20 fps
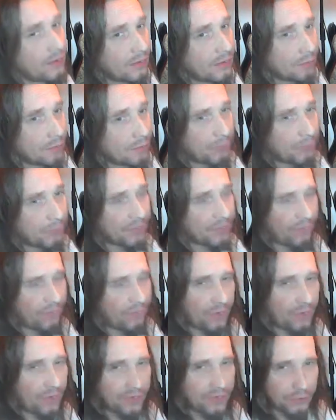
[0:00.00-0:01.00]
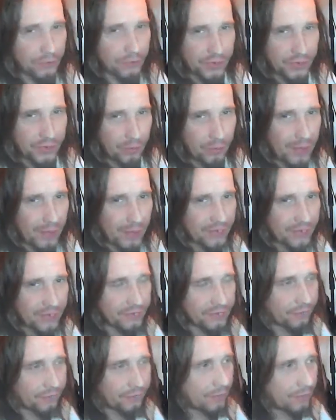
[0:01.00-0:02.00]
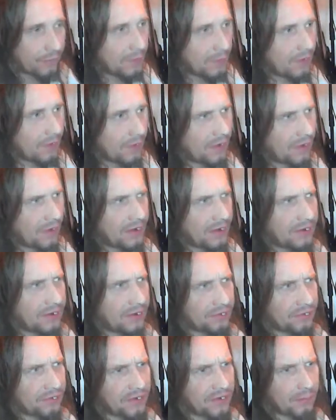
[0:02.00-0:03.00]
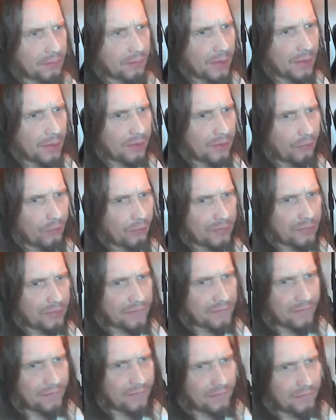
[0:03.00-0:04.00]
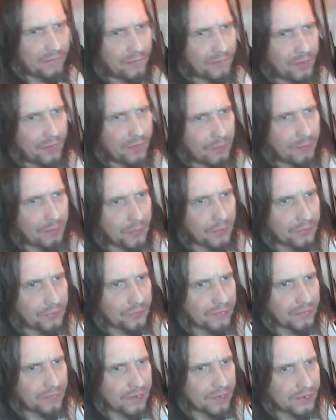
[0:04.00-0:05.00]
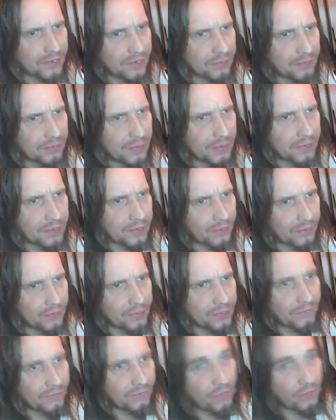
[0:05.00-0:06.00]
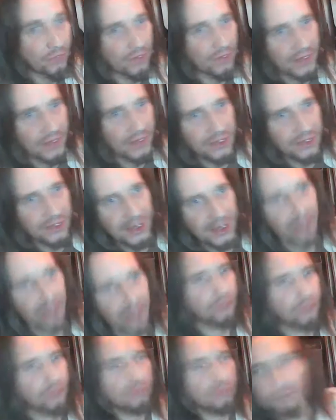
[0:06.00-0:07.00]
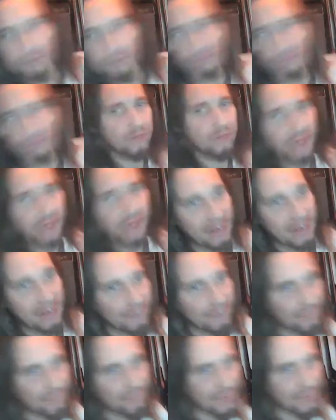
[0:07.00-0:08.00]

but the advantage was so massive. I mean, and it literally didn't matter. You know what? Even if they fuck up the ordering, something, as long as I've got a clean channel, even if it's